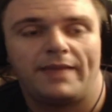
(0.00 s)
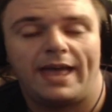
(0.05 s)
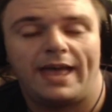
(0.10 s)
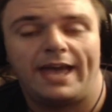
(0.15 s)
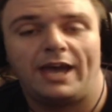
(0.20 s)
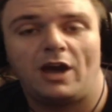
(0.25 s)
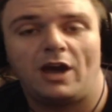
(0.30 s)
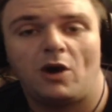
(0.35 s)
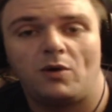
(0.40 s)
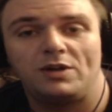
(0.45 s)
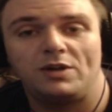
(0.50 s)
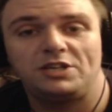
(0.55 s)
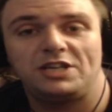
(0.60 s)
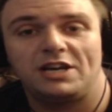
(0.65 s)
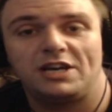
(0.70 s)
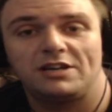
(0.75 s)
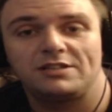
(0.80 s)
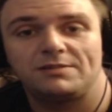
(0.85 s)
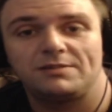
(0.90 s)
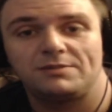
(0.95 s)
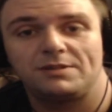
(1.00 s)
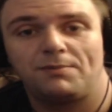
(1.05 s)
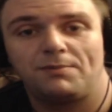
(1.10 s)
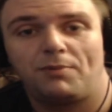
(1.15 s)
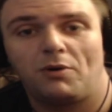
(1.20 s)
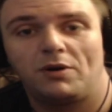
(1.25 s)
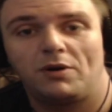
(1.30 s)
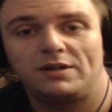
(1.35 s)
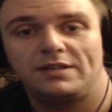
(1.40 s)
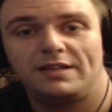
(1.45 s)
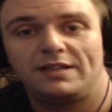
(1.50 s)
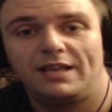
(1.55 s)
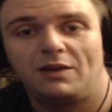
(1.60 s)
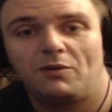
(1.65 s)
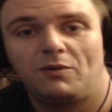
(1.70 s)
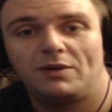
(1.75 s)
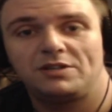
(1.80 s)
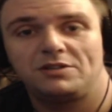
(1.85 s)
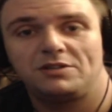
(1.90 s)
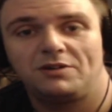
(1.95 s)
go and share some support to the
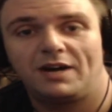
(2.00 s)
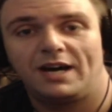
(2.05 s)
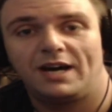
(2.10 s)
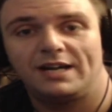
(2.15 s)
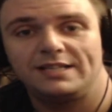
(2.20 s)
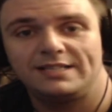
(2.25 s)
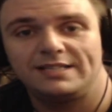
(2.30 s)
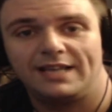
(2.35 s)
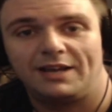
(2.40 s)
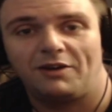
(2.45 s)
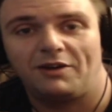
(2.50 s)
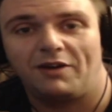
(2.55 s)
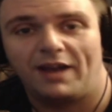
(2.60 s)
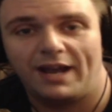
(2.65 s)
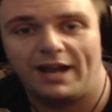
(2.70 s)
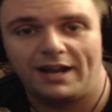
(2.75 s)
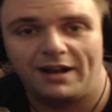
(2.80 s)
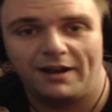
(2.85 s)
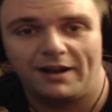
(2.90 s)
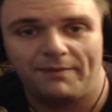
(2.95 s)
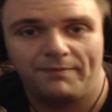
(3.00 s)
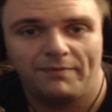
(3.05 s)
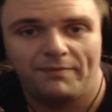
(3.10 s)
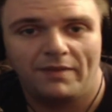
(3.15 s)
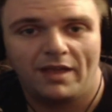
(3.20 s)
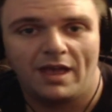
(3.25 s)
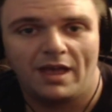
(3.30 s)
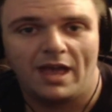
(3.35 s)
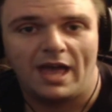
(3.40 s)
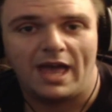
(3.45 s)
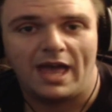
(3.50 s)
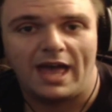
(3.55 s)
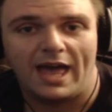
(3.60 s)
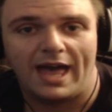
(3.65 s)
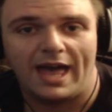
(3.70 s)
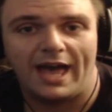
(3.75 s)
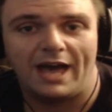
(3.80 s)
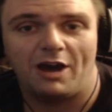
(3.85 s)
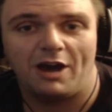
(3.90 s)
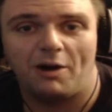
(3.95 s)
original content creator.
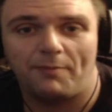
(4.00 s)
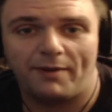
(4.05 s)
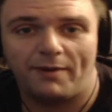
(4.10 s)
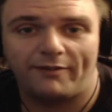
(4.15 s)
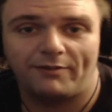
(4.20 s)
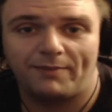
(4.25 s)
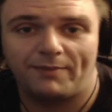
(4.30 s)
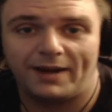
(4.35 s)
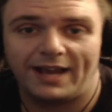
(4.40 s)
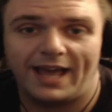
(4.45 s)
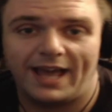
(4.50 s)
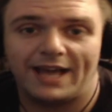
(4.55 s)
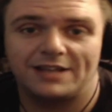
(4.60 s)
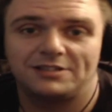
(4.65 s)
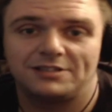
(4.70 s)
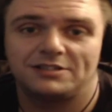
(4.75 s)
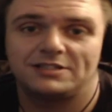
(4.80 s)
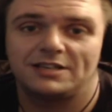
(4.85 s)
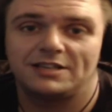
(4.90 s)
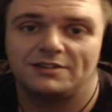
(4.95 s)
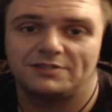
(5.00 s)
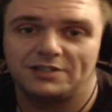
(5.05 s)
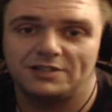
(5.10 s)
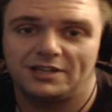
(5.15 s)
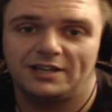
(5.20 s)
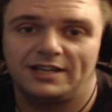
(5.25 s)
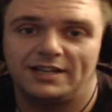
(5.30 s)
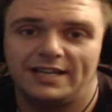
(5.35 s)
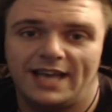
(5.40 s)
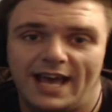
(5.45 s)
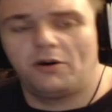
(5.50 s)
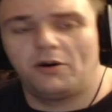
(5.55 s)
I hope everybody has yourselves a good day.